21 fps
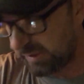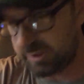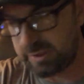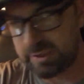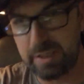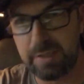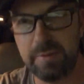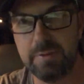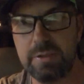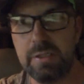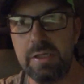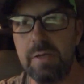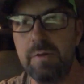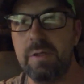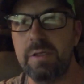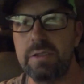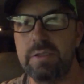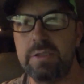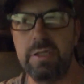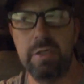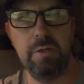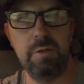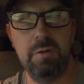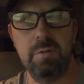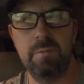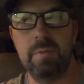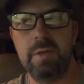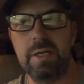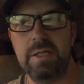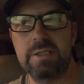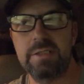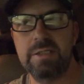it shows that you can tune,
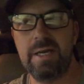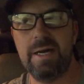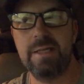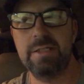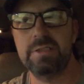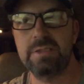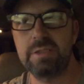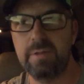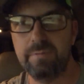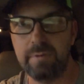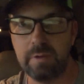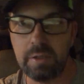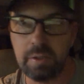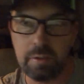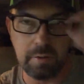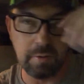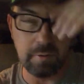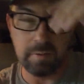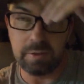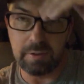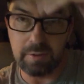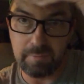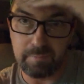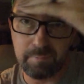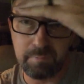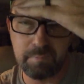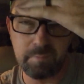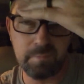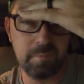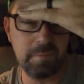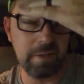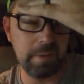but it's got stuff that you can you
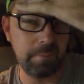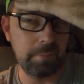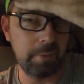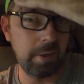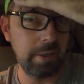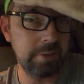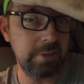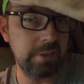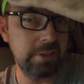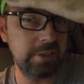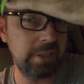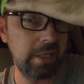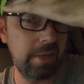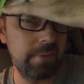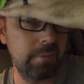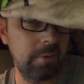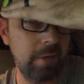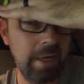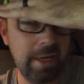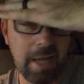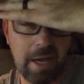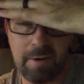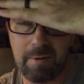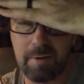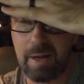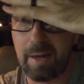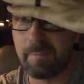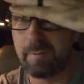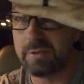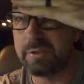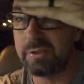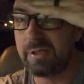could purchase to upgrade. I don't know
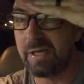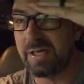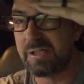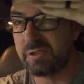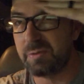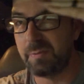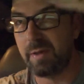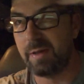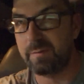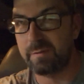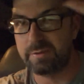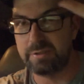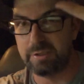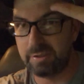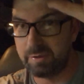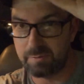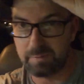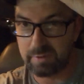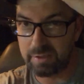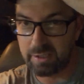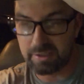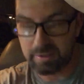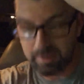how much you'd actually be able to tune with